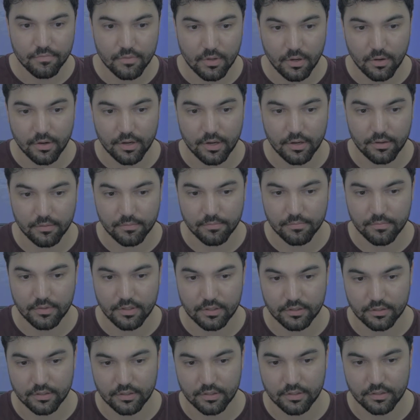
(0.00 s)
Oh yeah,
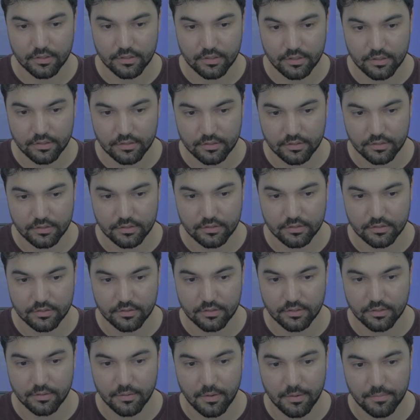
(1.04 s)
and he
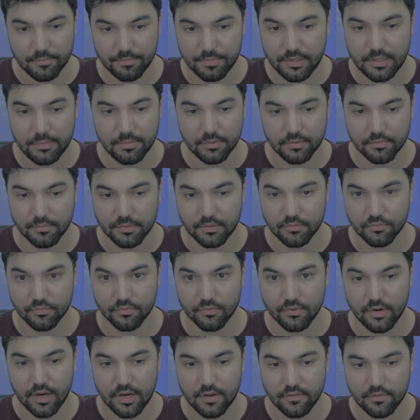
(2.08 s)
people have been
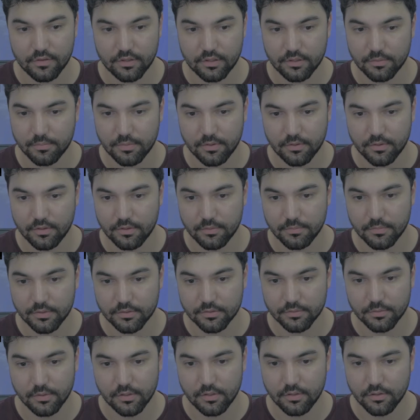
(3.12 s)
raving about him
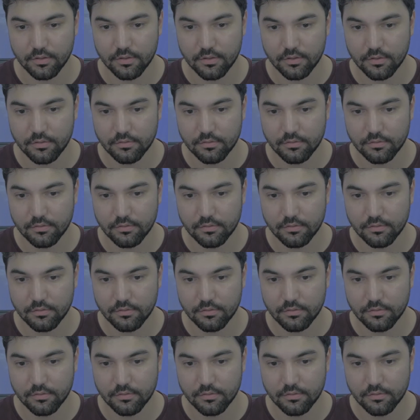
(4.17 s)
as well.